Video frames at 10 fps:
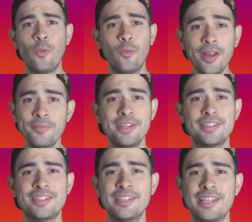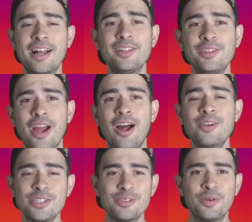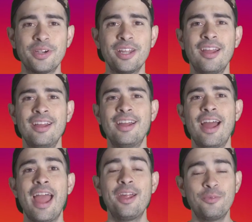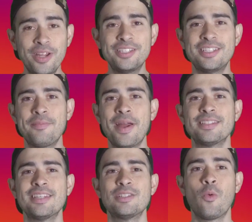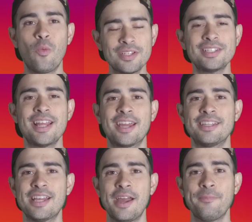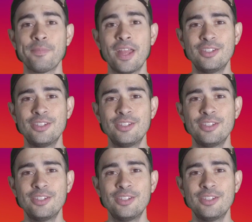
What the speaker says: what it means to tell our story and reach the masses one snack at a time.